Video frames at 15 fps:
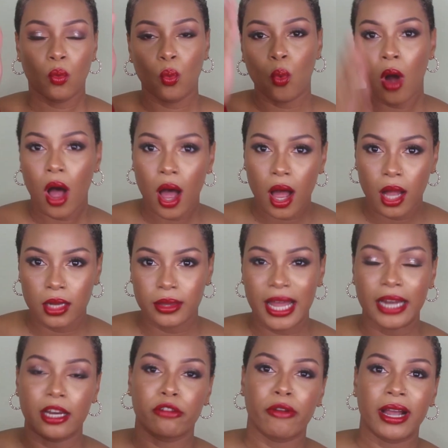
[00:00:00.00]
wall,
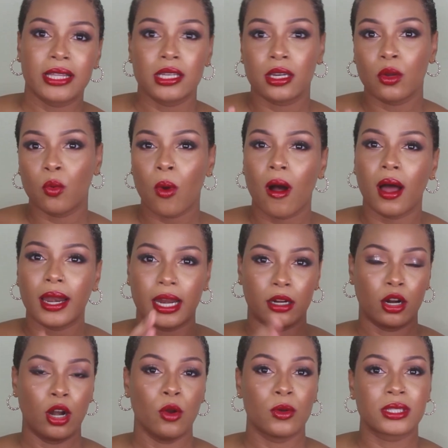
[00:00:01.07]
that erected the wall and
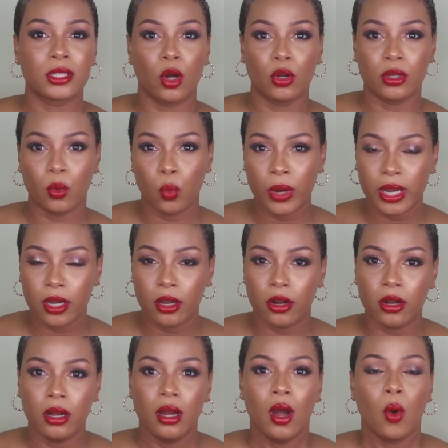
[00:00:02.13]
closed out the
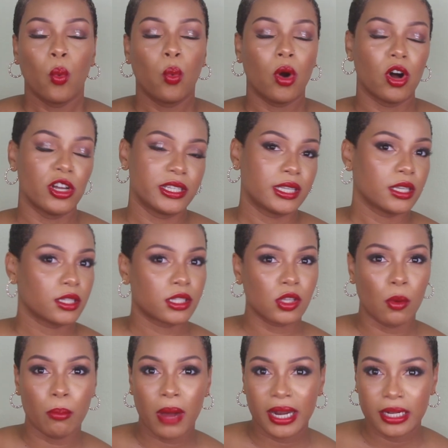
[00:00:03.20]
window, was
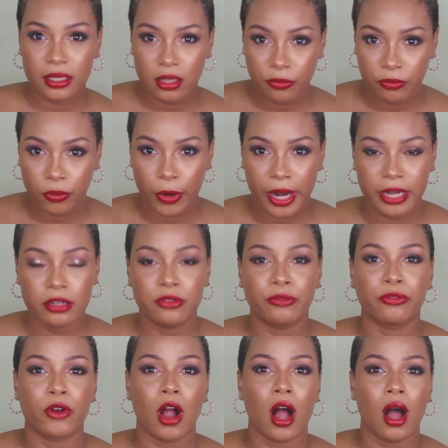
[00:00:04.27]
somebody different
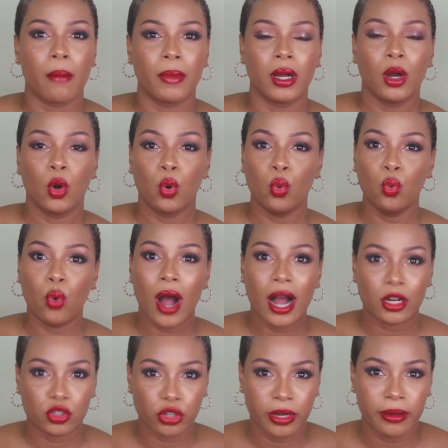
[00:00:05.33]
from who
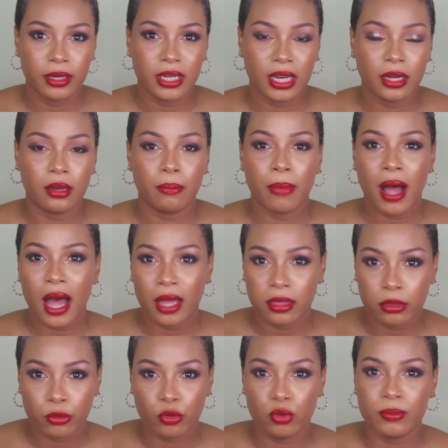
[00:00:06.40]
actually did the
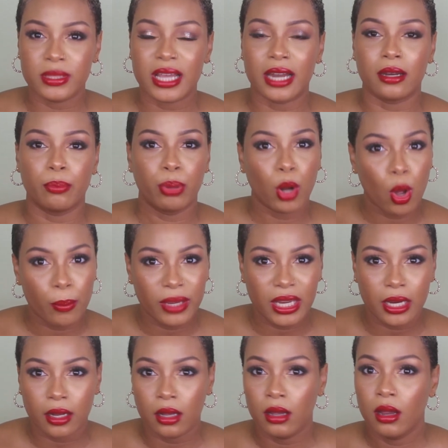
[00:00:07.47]
bathrooms and the
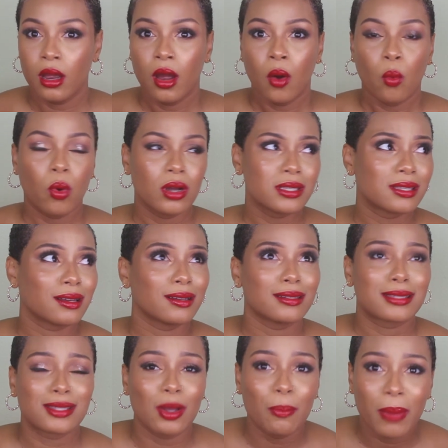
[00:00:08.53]
plumbing, was
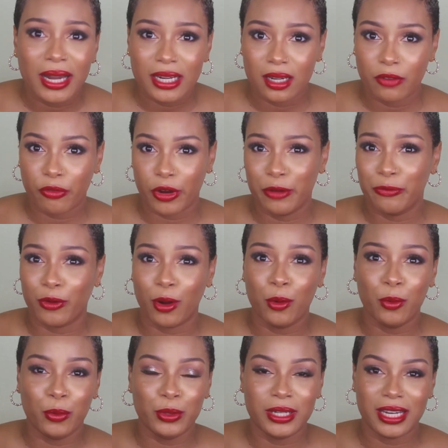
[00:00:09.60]
somebody different for
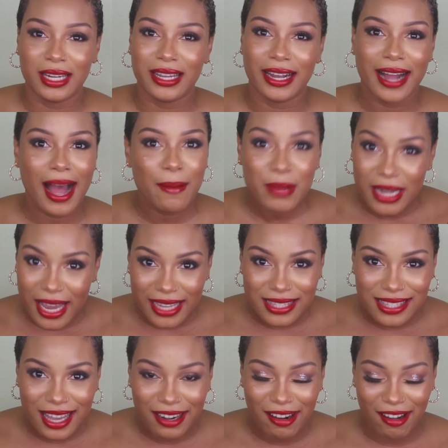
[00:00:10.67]
who did the
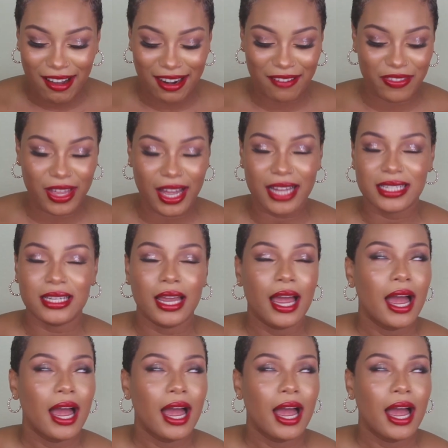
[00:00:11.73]
cabinets and all of that.